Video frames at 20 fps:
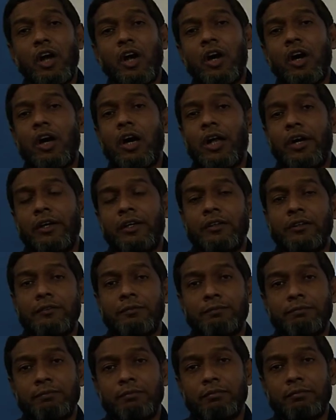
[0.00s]
on
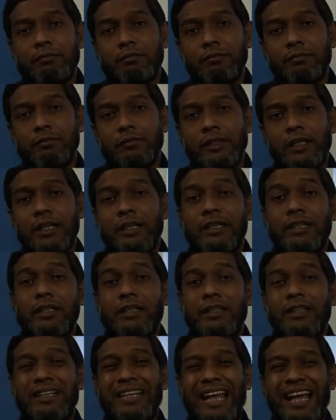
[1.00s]

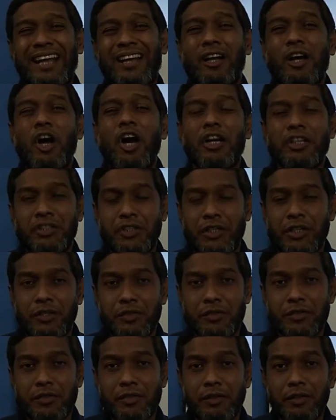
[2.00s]
10
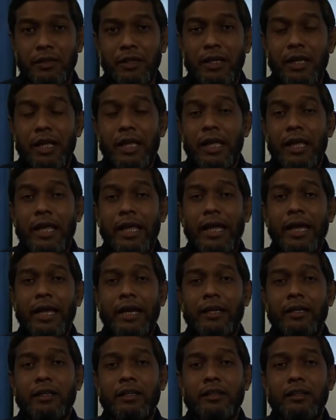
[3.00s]
questions.
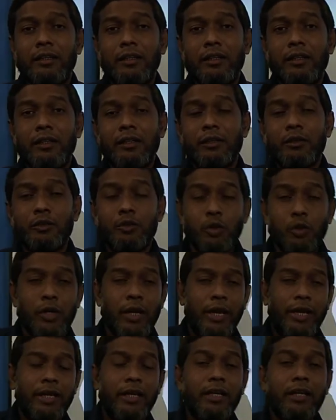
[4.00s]
And
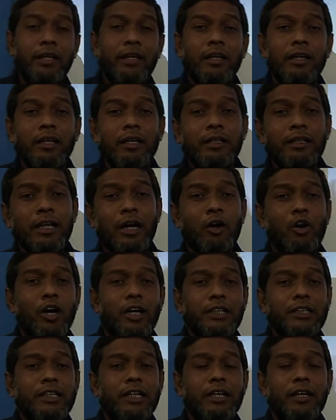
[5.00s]
today, the
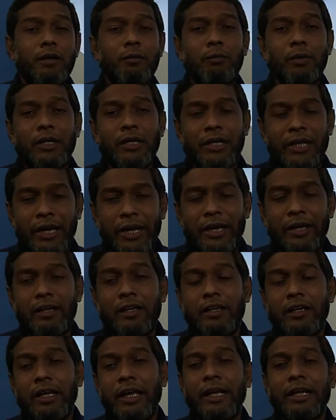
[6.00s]
question number
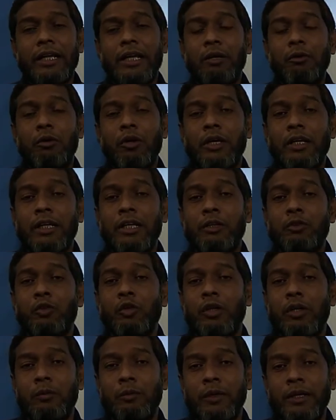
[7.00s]
10, and you know it
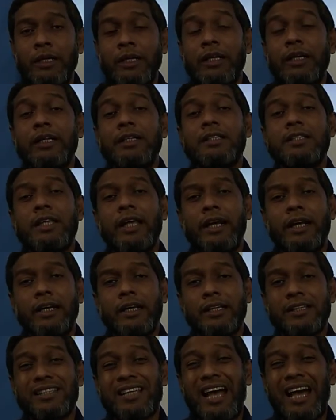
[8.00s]
will be
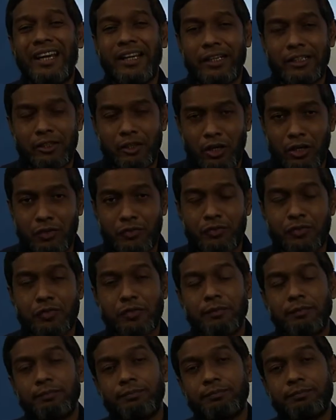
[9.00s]
sentence connectors.